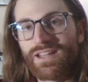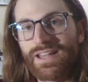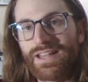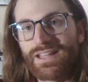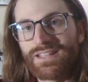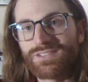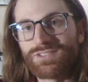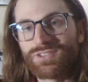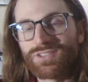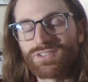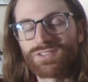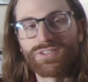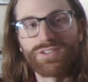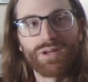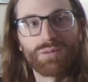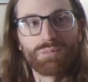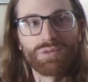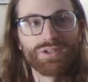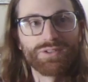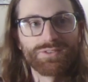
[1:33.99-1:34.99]
as just
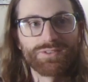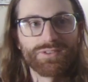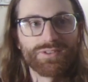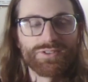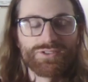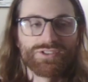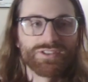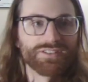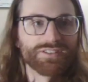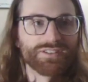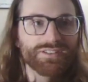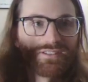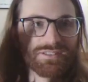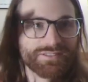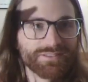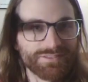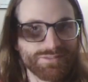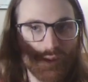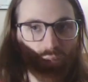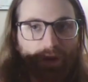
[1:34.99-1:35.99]
numbers. They're just
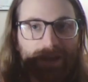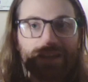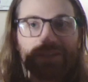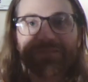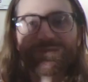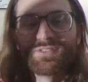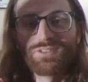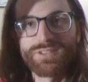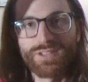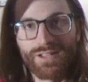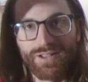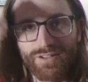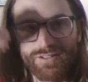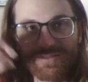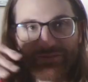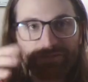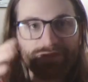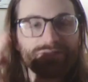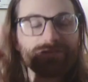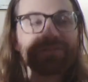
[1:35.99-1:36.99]
waves
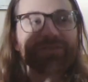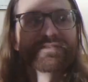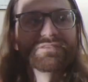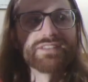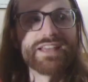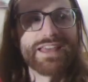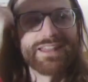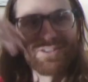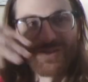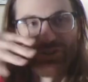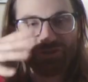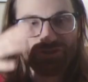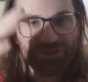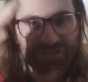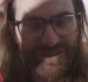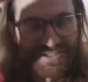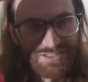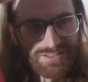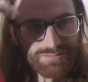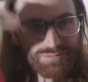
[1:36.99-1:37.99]
of
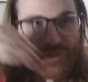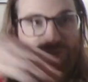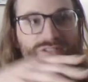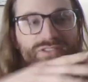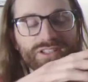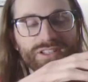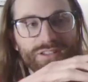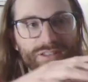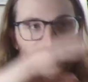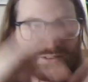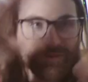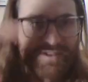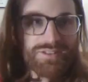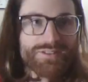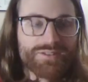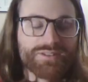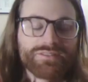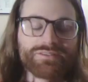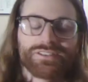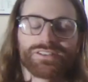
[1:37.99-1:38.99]
energy moving through the
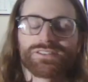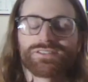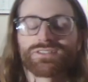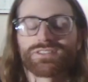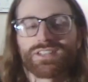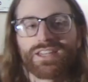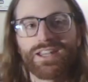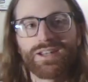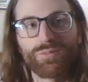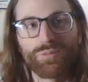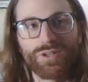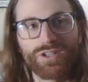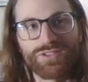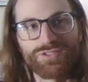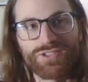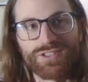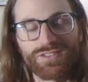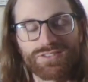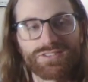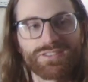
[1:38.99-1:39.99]
universe, and we're
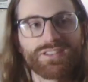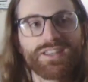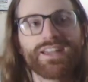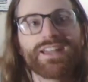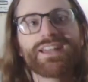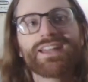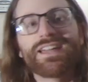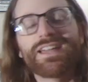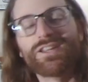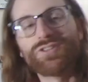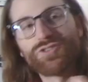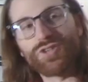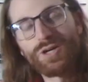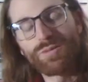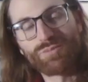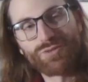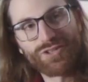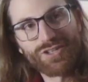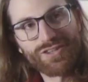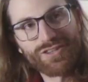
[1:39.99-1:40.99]
just
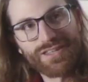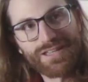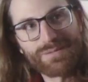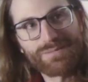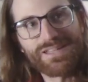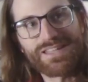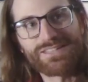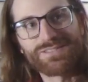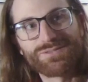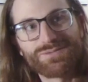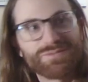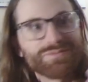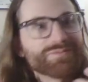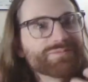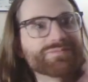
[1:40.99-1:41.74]
interpreting them as,